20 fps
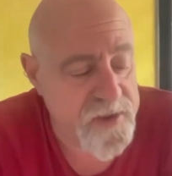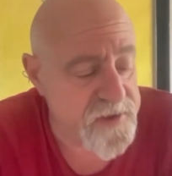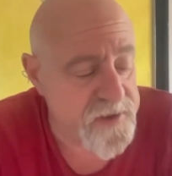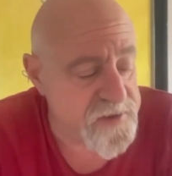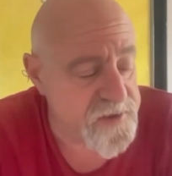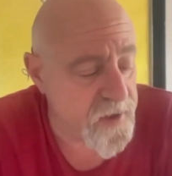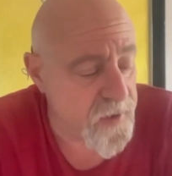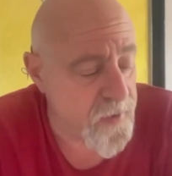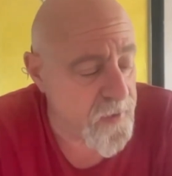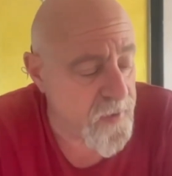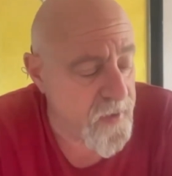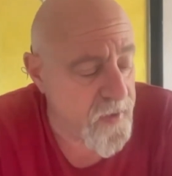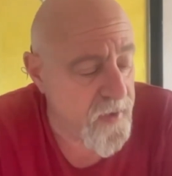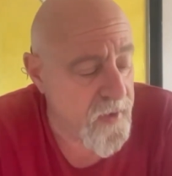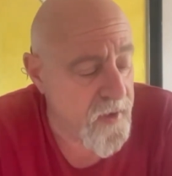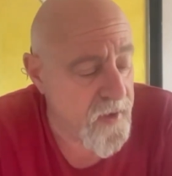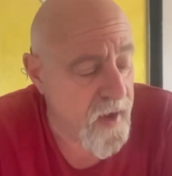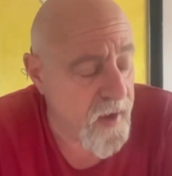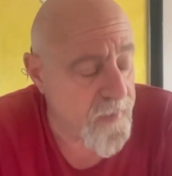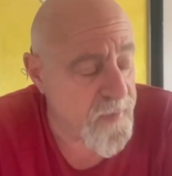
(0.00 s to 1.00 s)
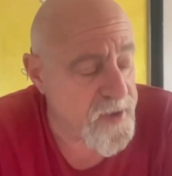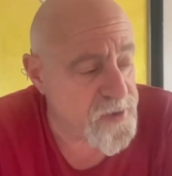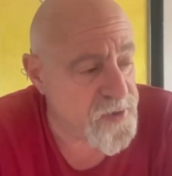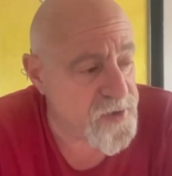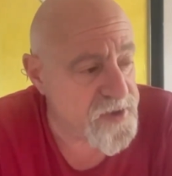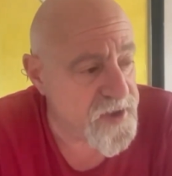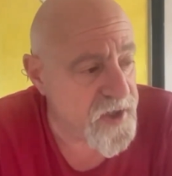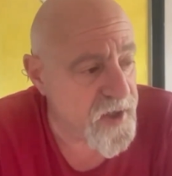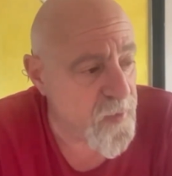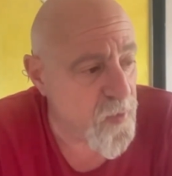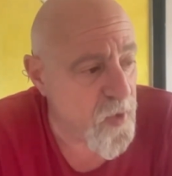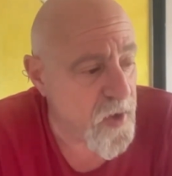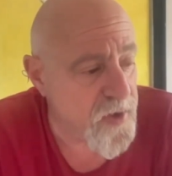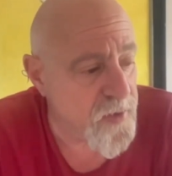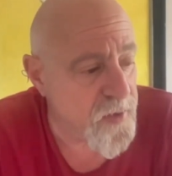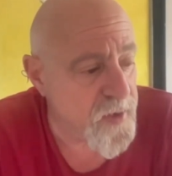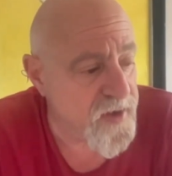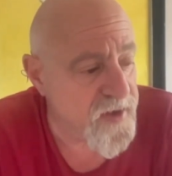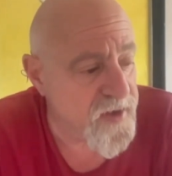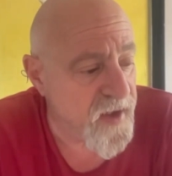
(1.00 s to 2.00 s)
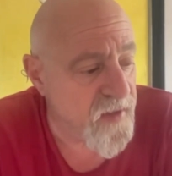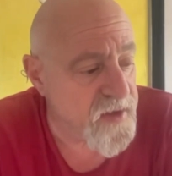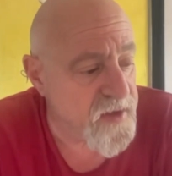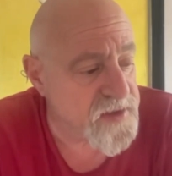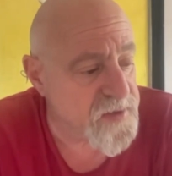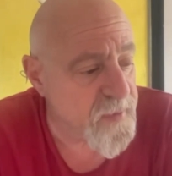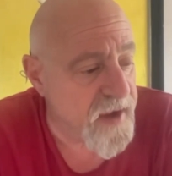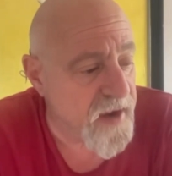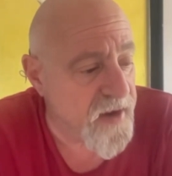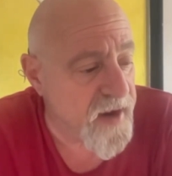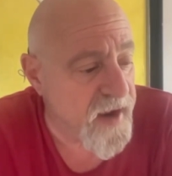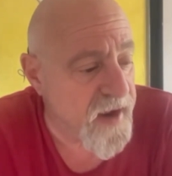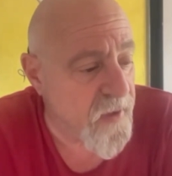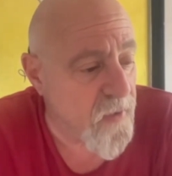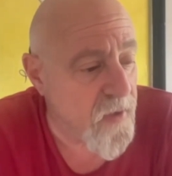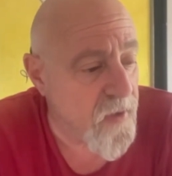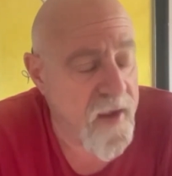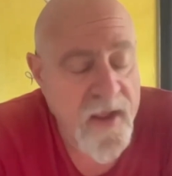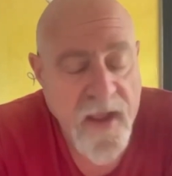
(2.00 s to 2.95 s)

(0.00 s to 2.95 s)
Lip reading: So I'm interested in what you can tell us about how